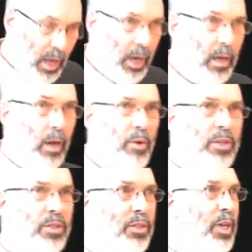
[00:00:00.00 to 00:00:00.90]
Uh, I
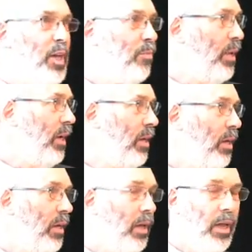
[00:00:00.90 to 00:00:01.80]
wanted to start by
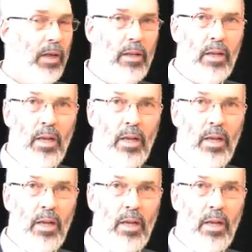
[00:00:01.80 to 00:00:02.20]
uh,